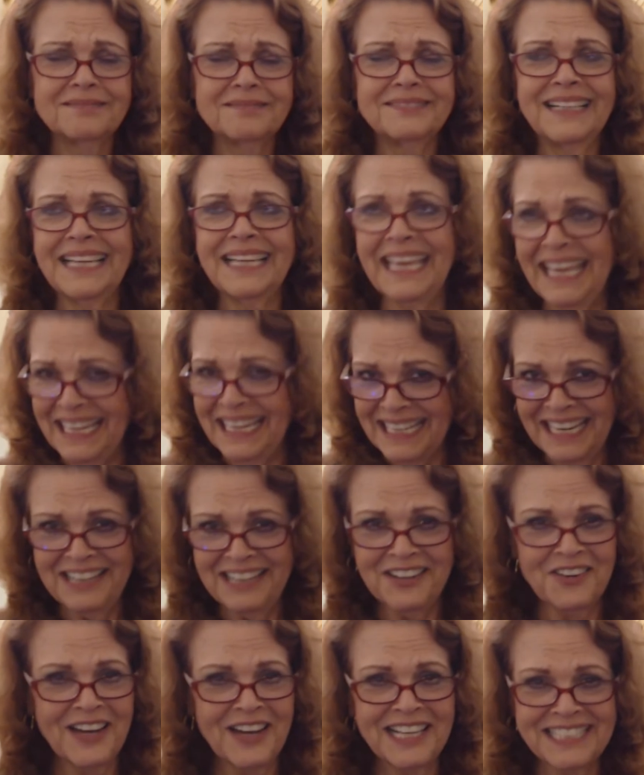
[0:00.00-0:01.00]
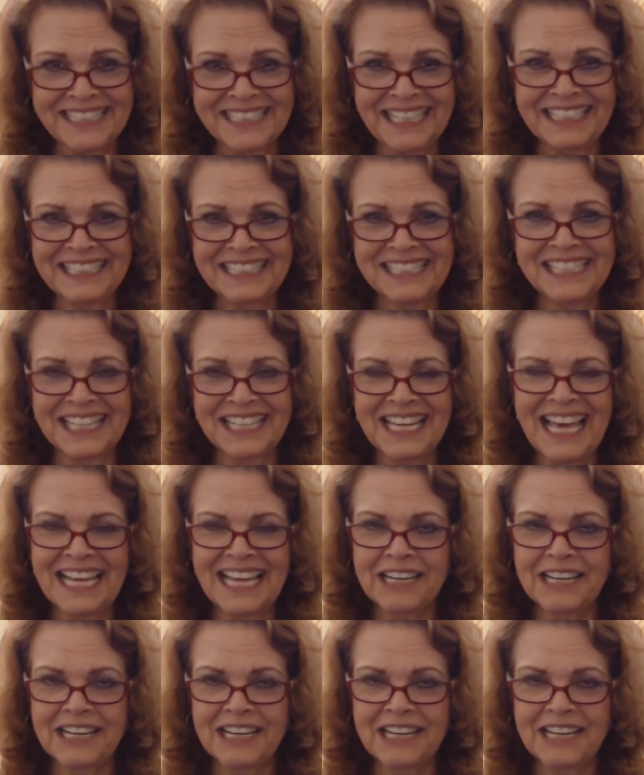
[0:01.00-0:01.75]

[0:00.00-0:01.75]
again, I know I say this a lot.